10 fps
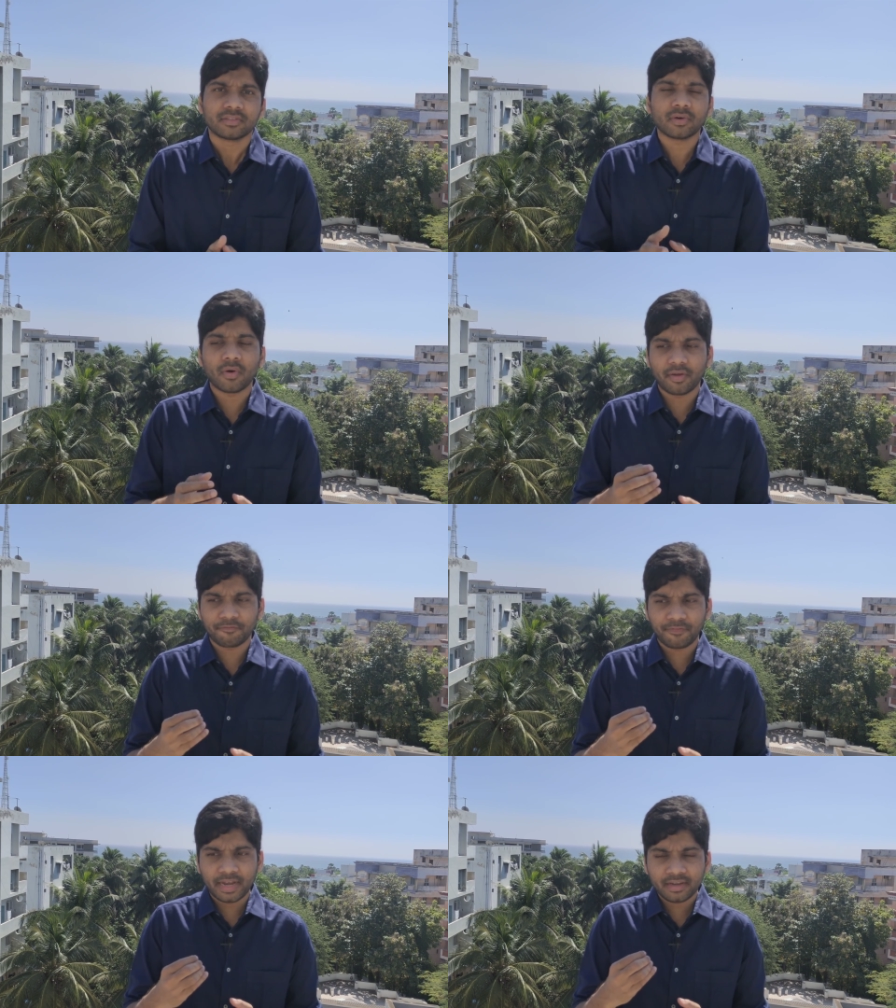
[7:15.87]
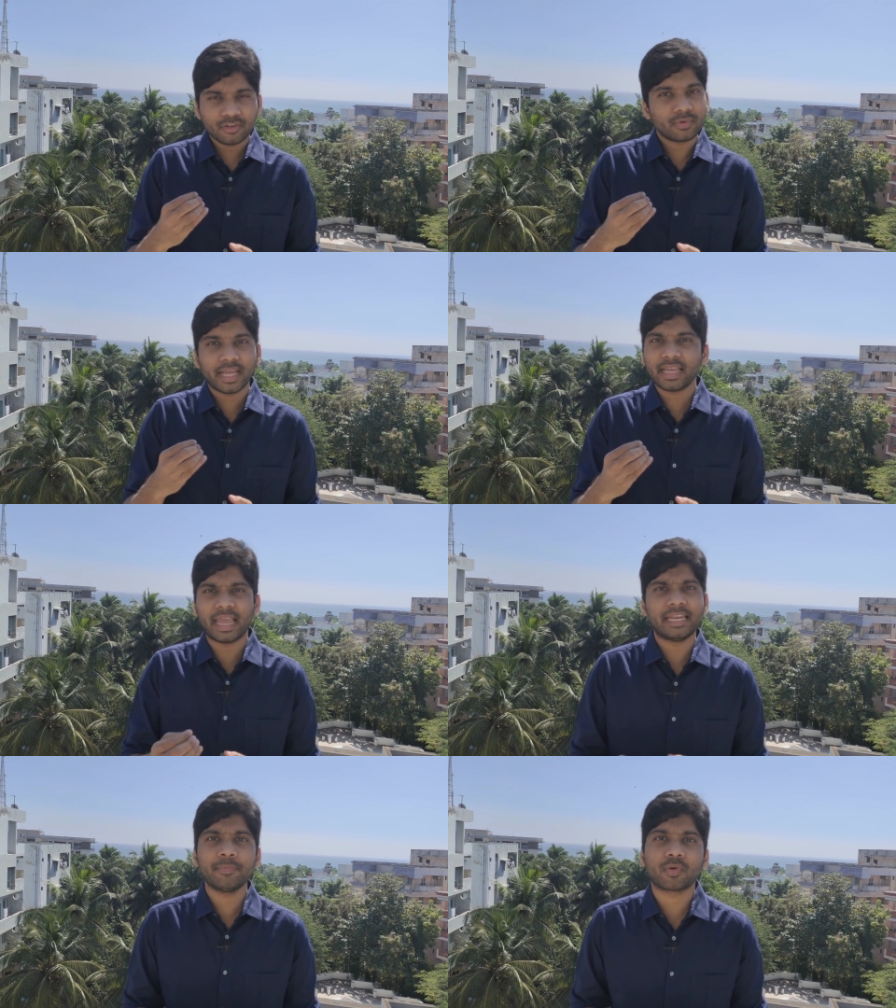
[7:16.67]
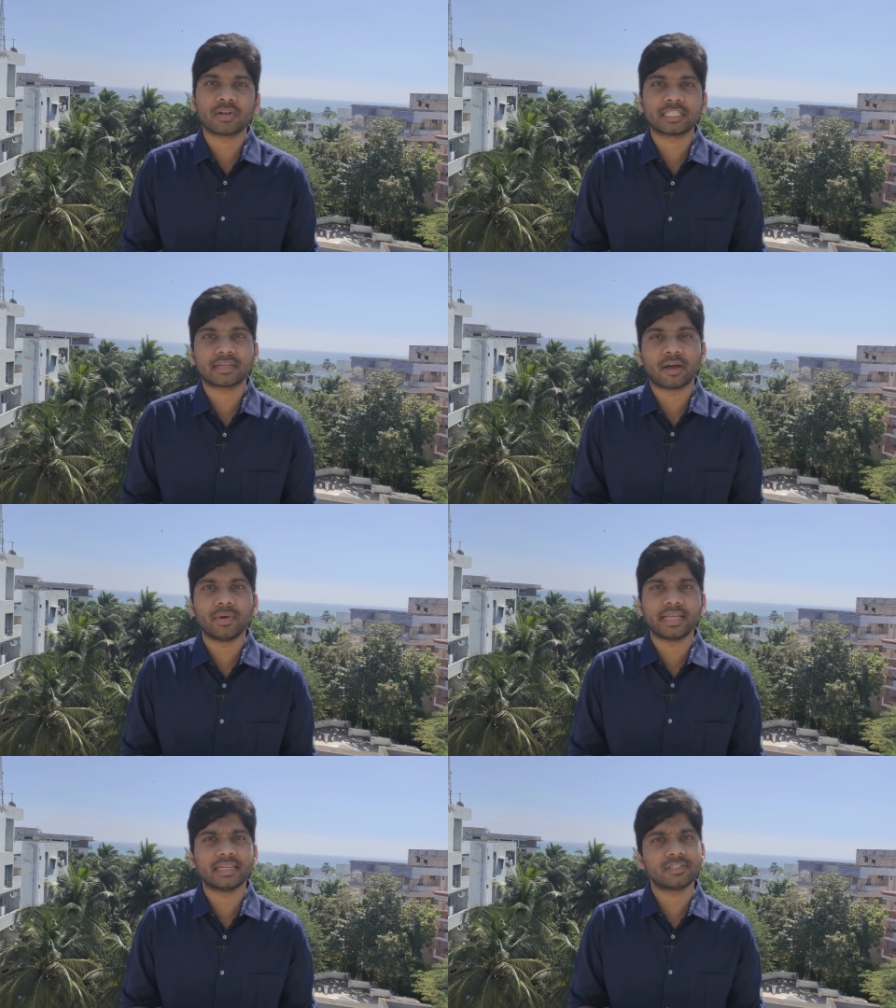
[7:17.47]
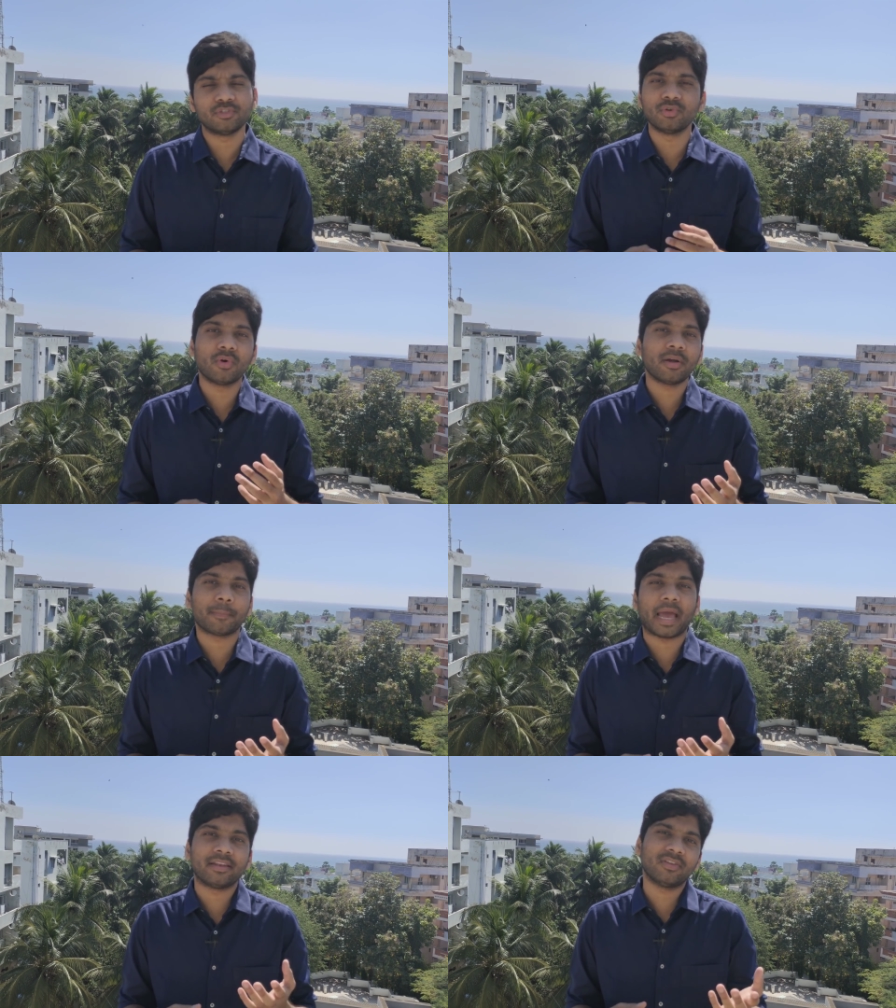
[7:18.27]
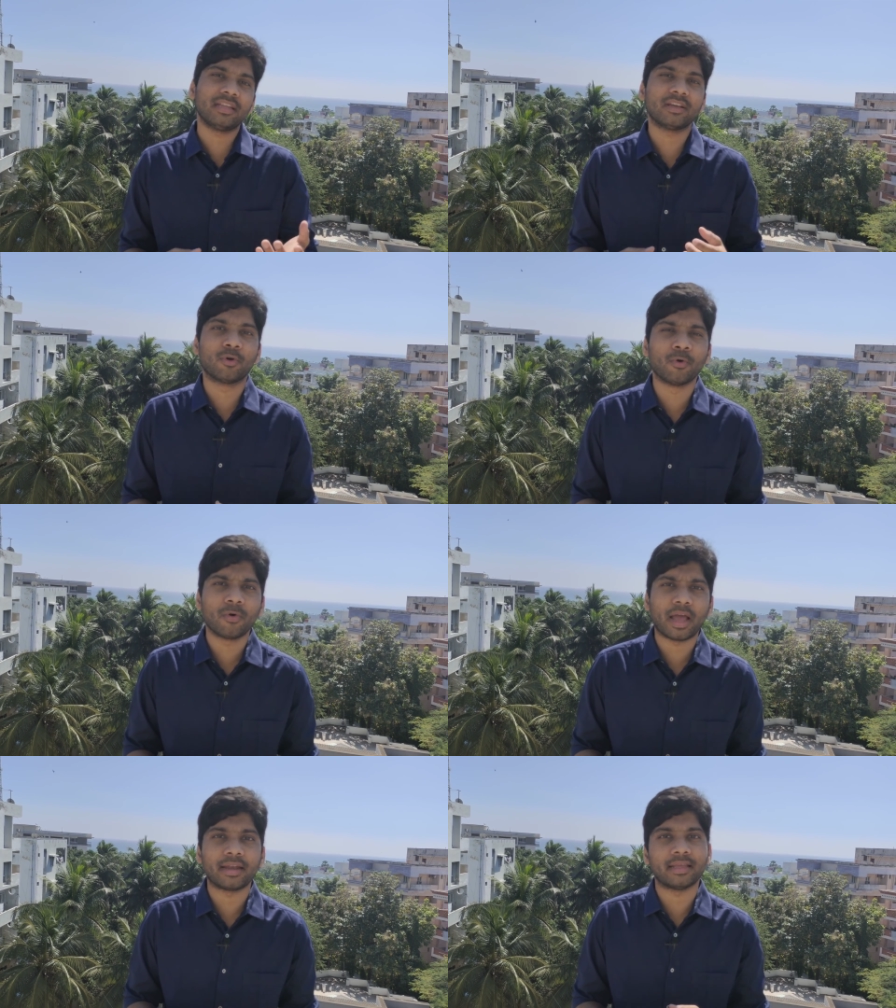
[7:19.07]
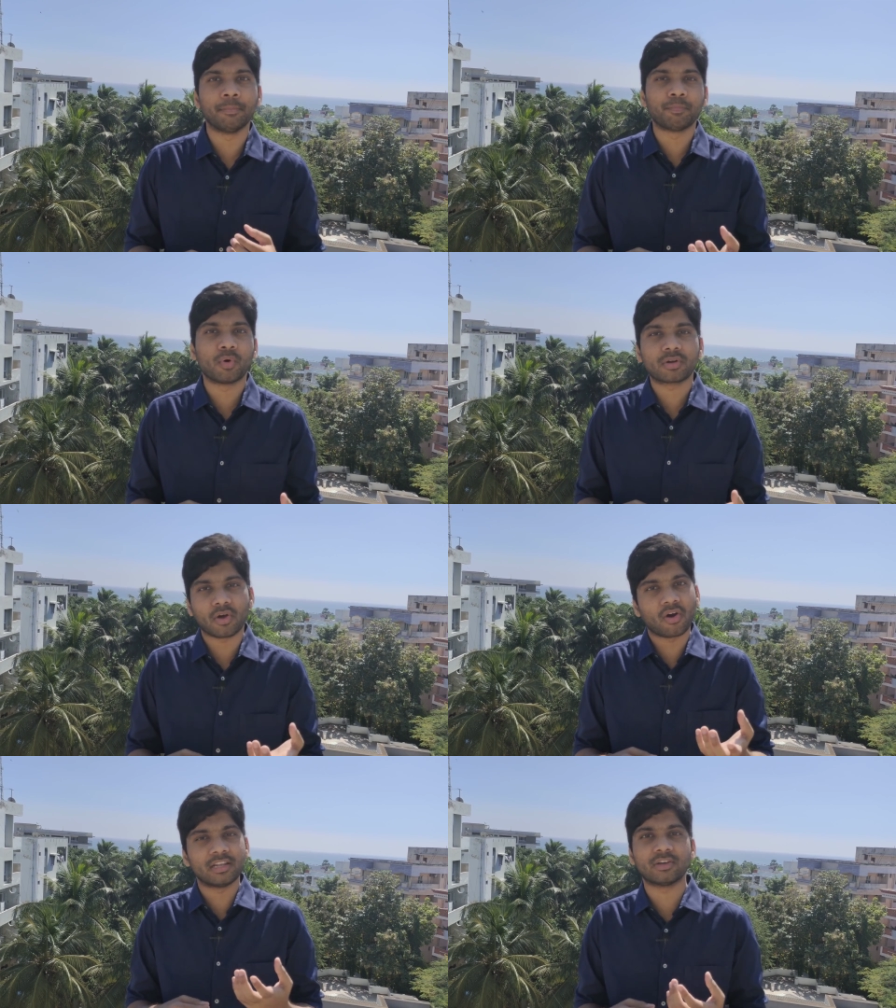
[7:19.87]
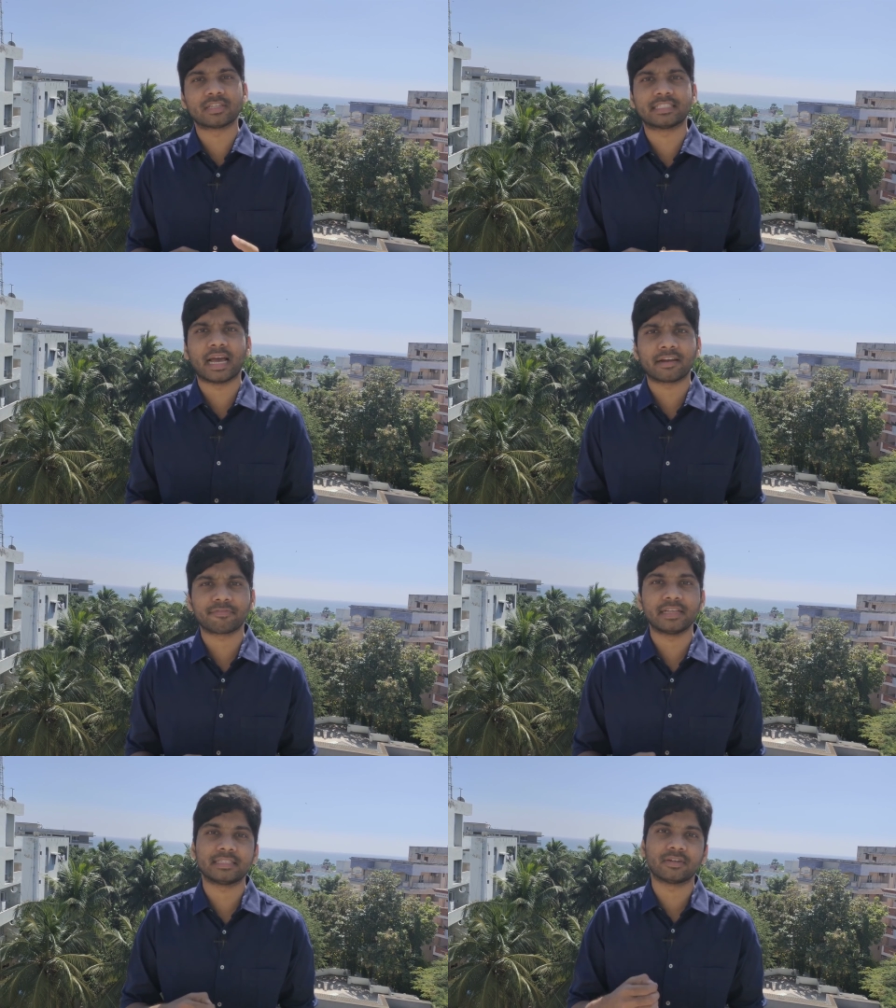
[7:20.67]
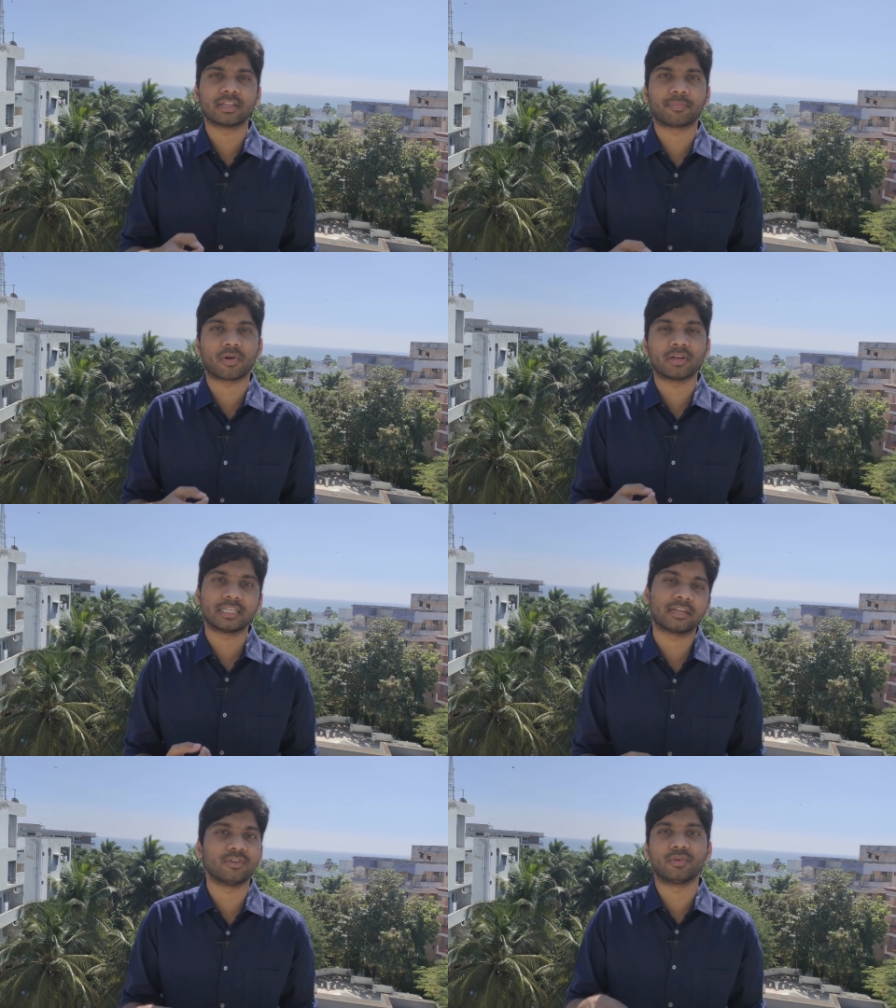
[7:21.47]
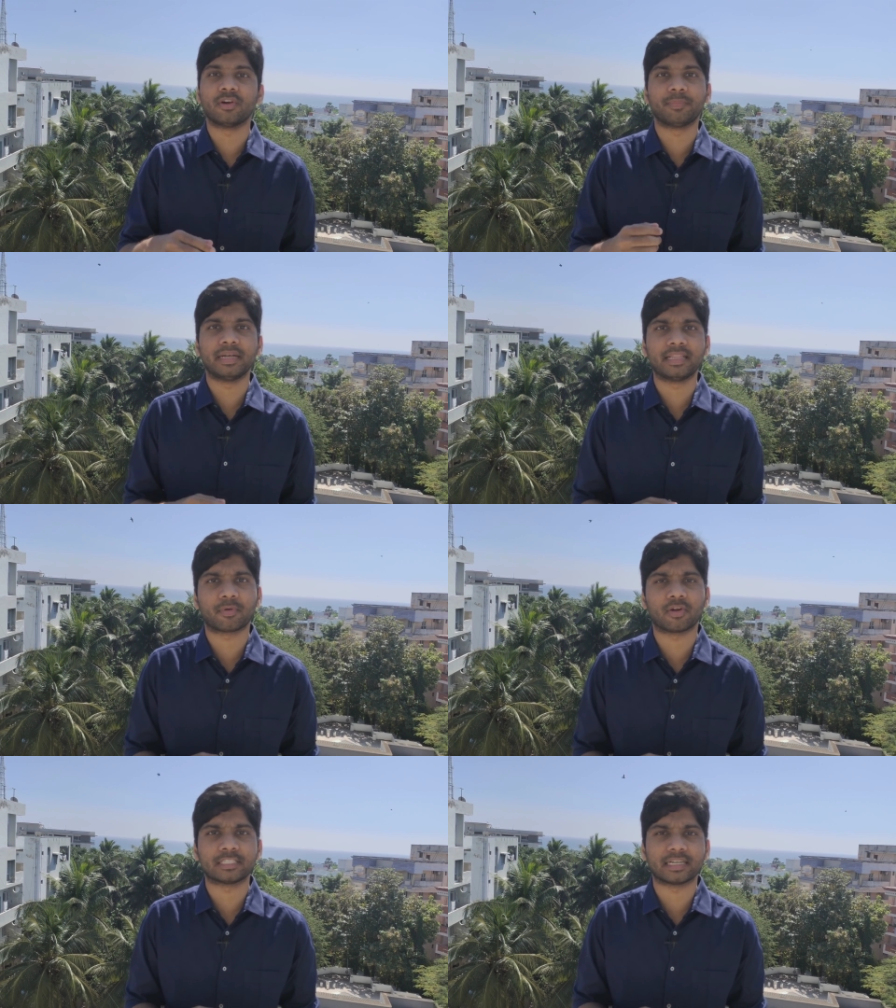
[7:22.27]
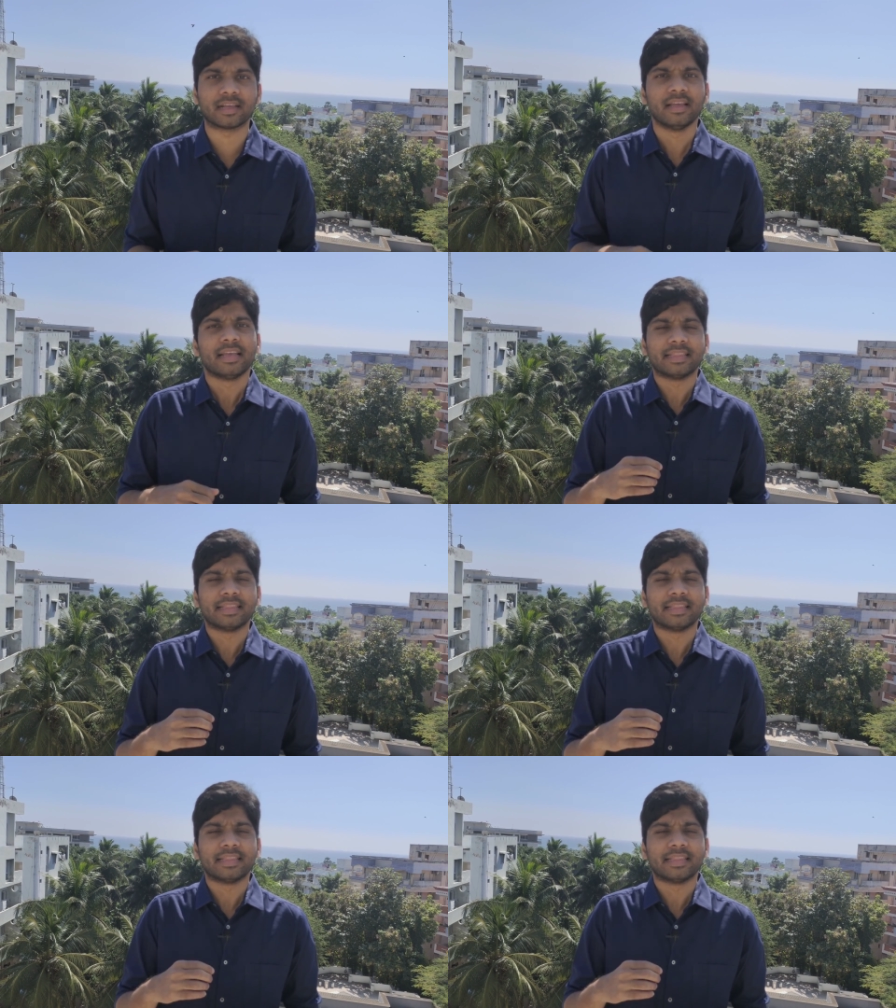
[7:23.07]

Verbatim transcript: So when you take any project nowadays, you don't manually go and import all your jar files into the project. You don't build the project.